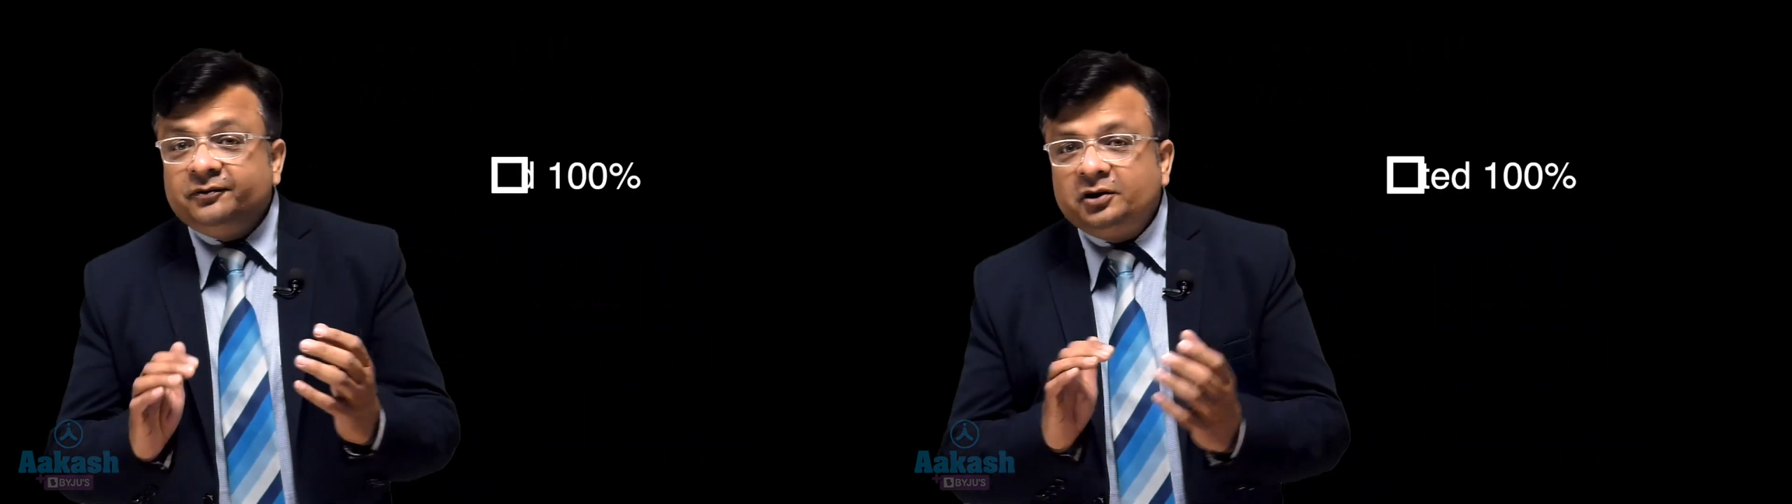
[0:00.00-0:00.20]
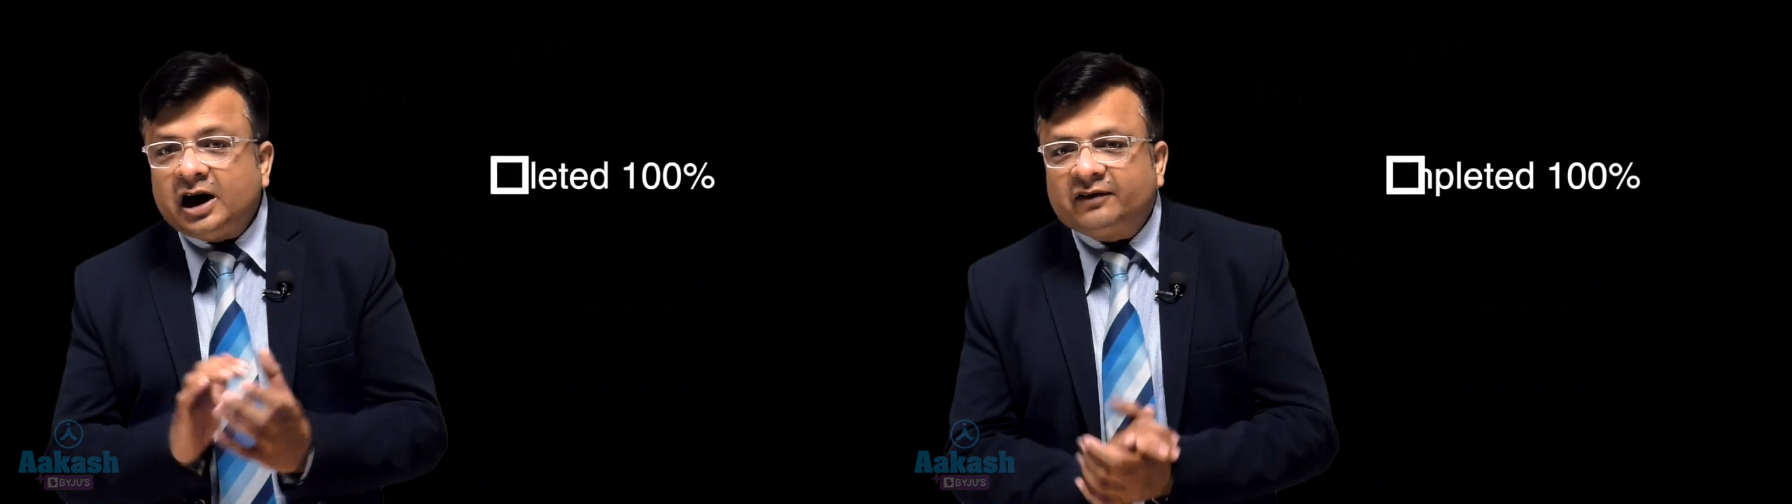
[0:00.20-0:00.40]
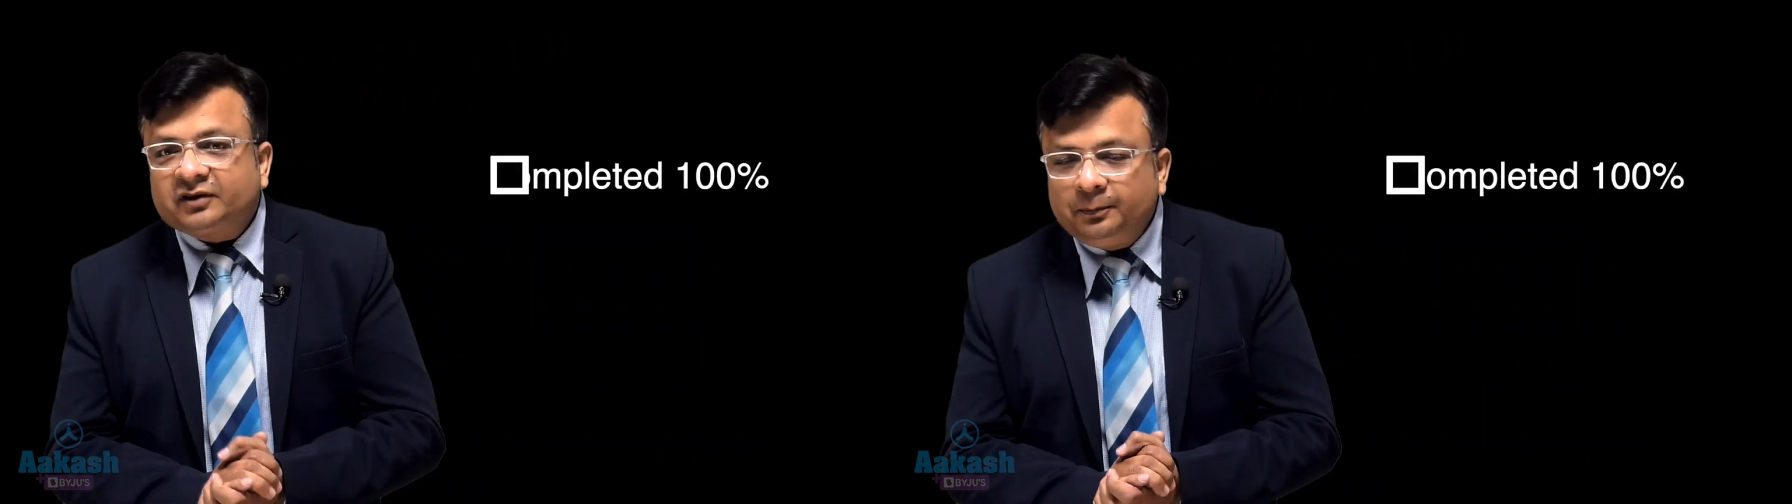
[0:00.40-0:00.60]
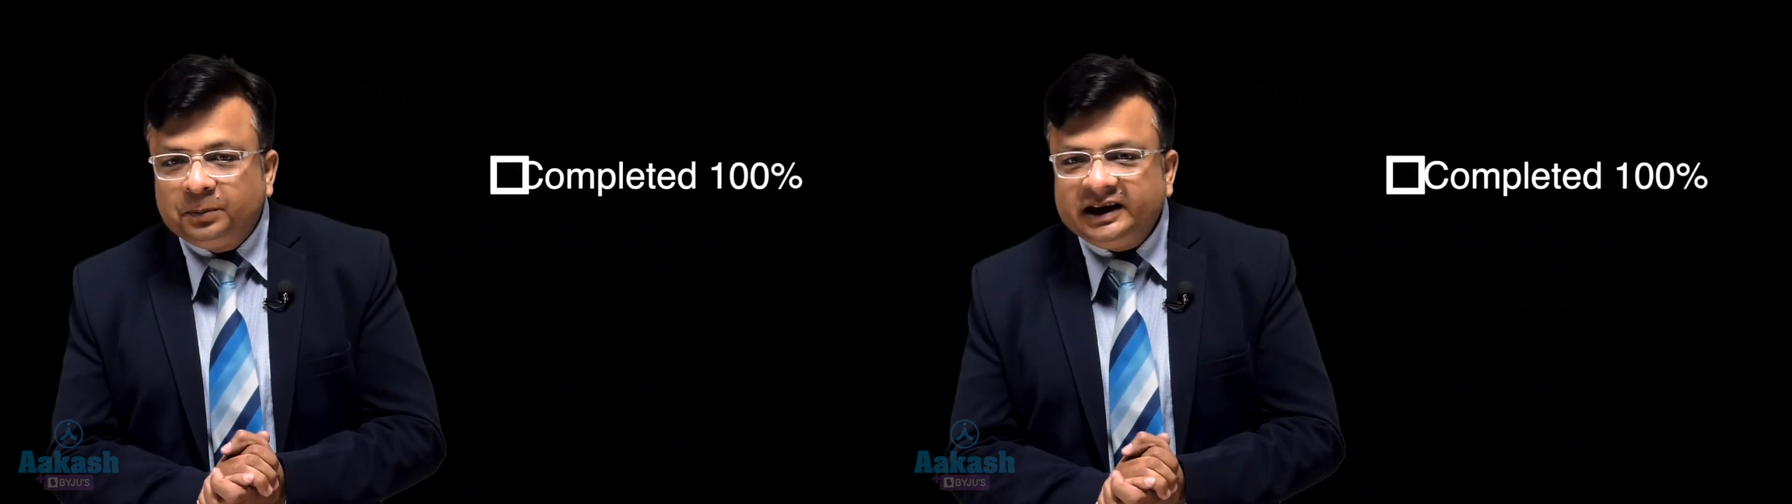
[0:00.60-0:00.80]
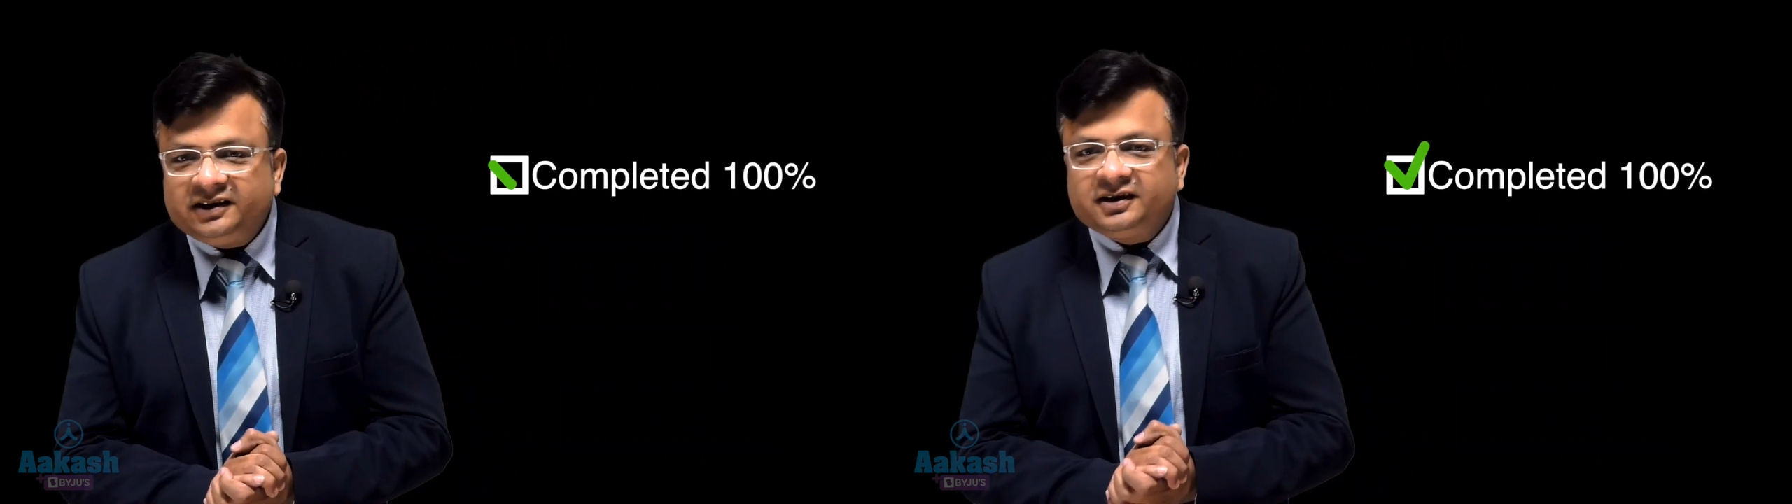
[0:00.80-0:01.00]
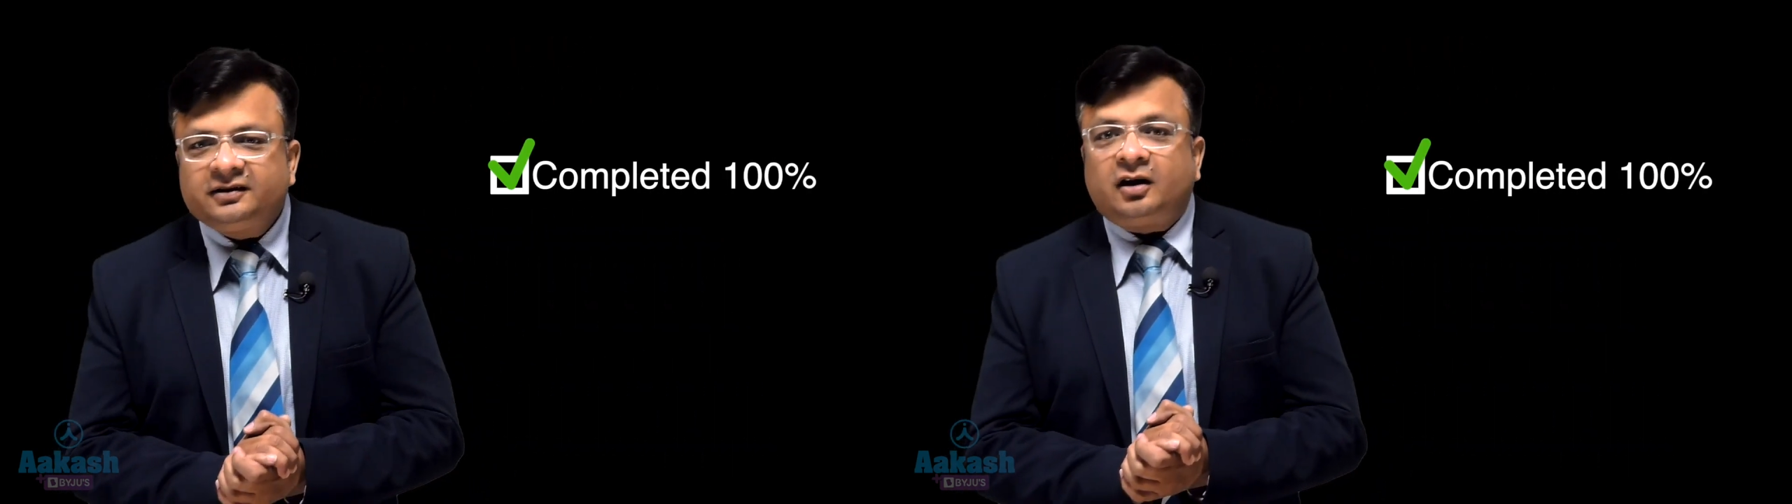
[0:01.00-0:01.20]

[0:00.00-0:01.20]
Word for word: if you have completed